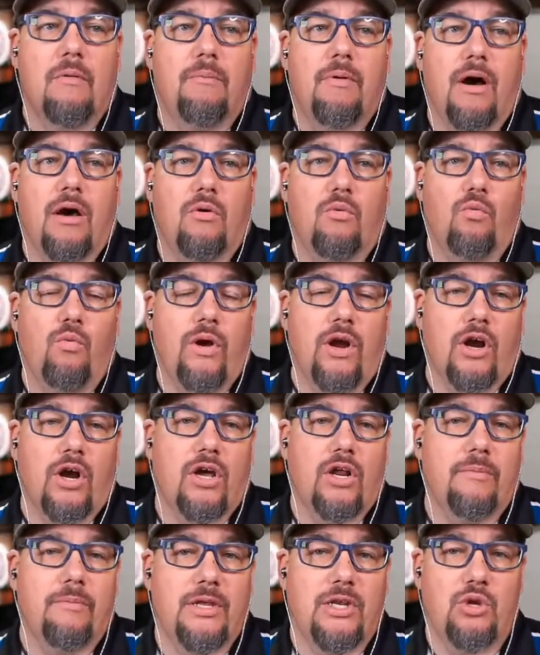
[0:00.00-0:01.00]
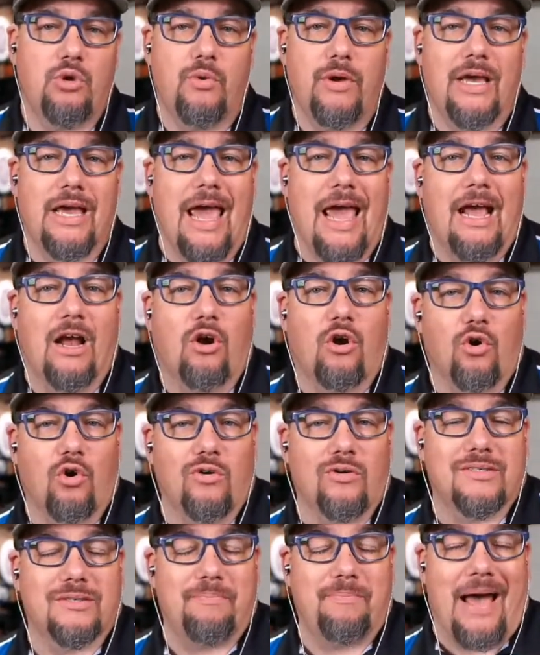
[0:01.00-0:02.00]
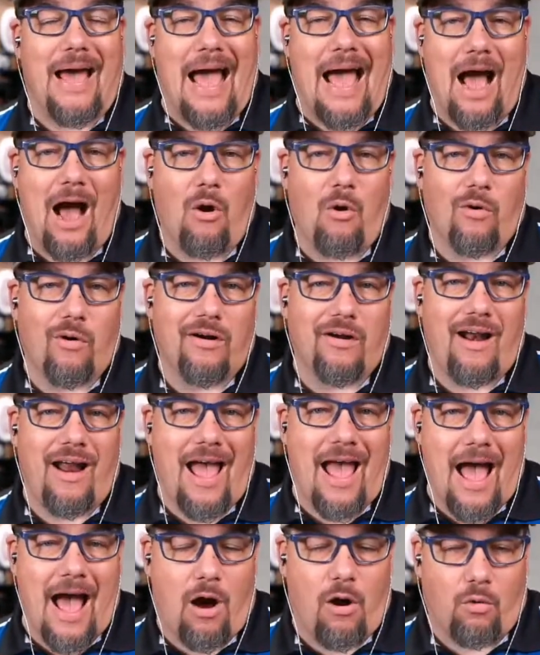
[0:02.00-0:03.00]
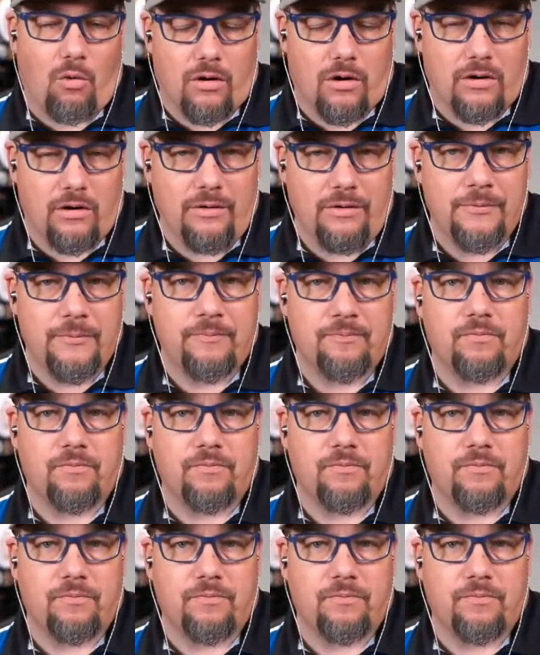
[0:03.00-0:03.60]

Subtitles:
but we're gonna be doing a girls power hour.